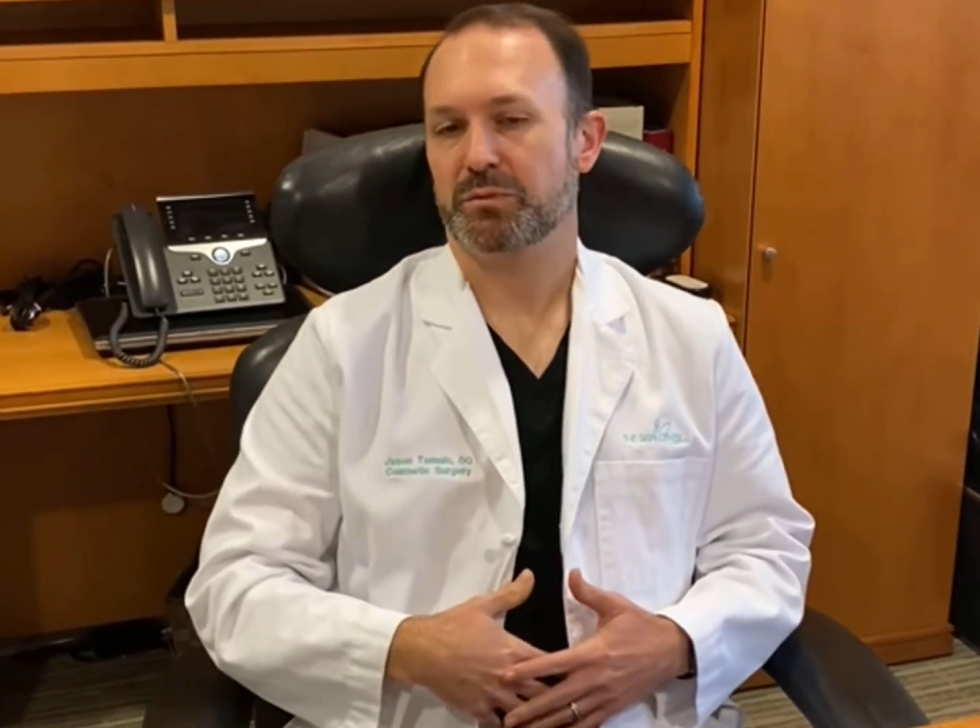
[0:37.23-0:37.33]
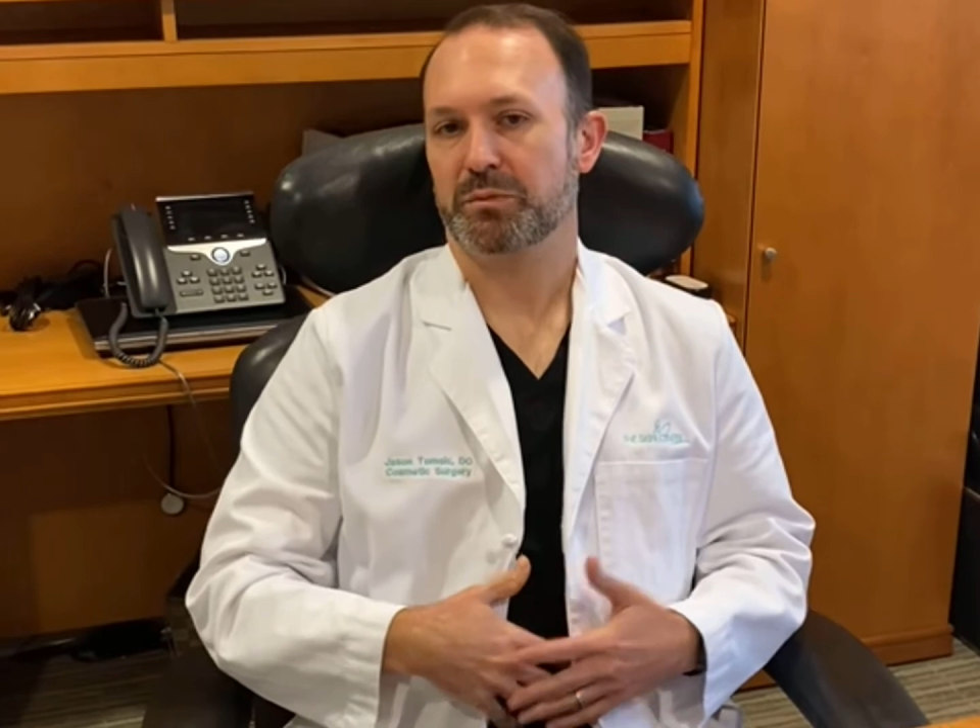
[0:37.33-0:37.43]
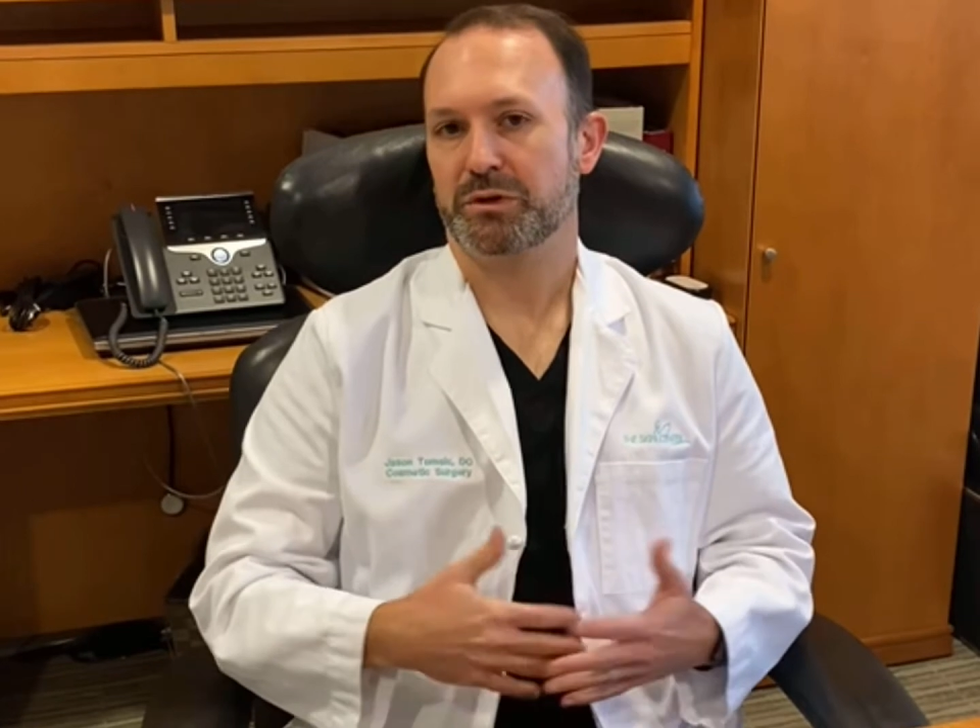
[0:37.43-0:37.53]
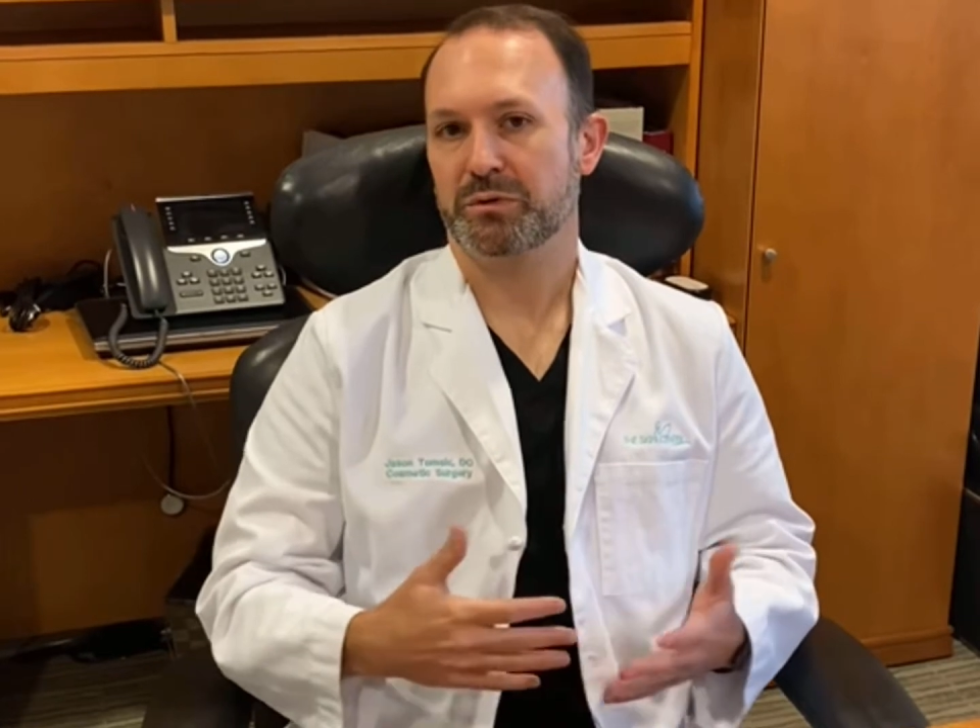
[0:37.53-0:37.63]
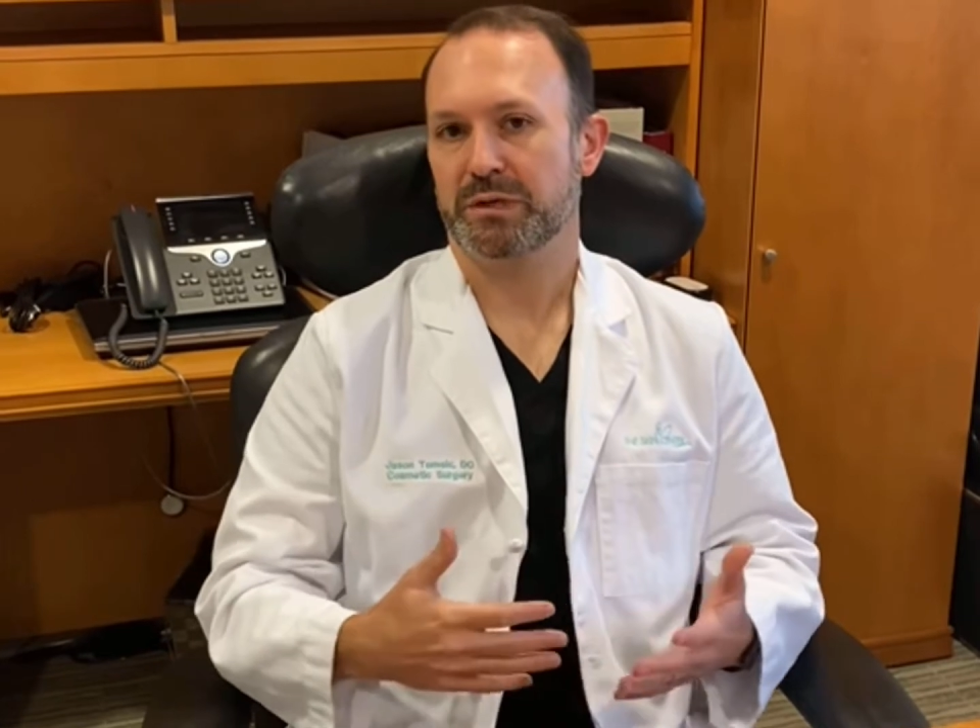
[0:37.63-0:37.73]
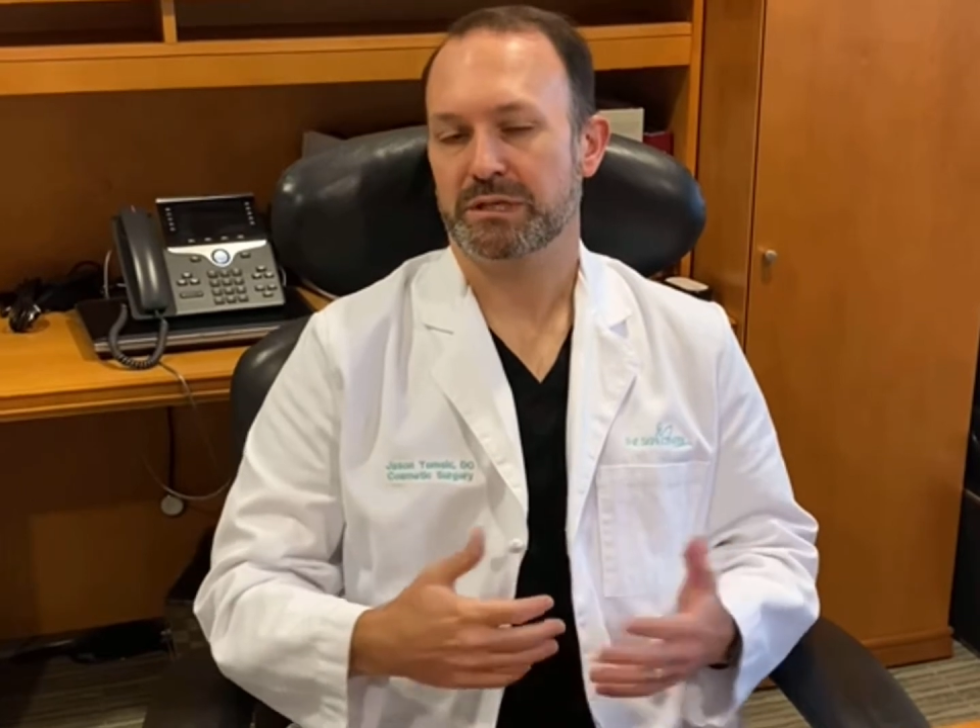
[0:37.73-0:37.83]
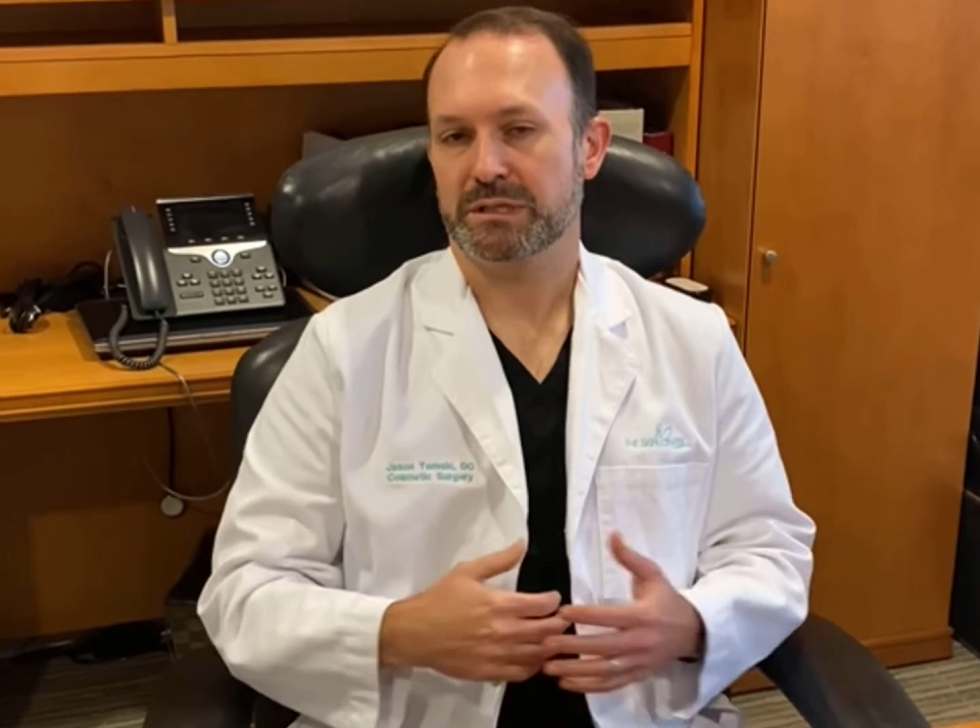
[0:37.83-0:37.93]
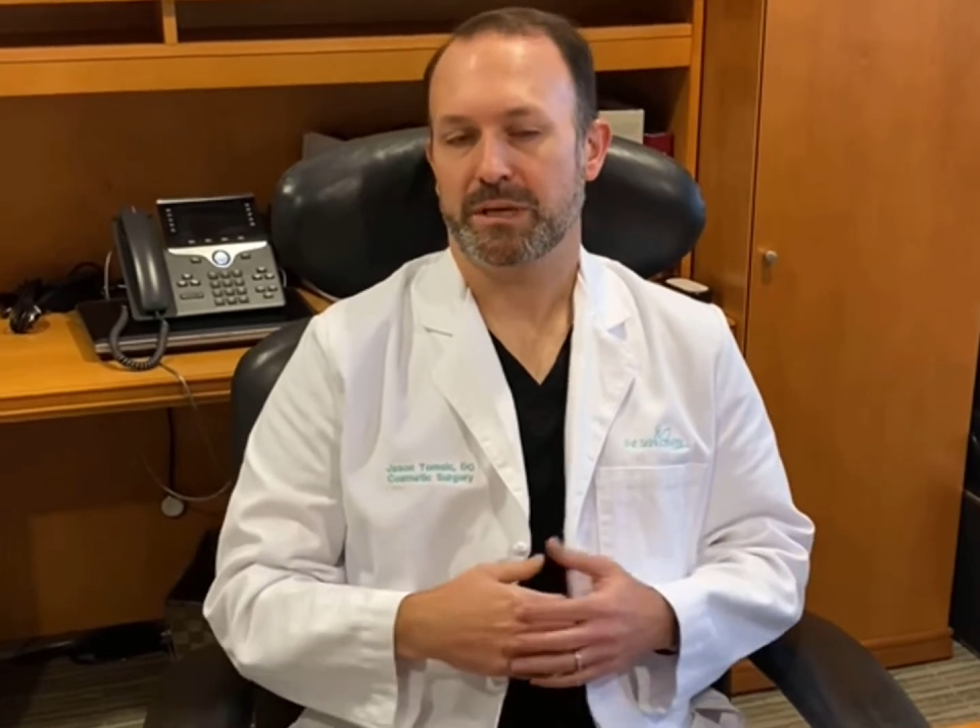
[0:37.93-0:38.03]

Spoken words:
when we're doing these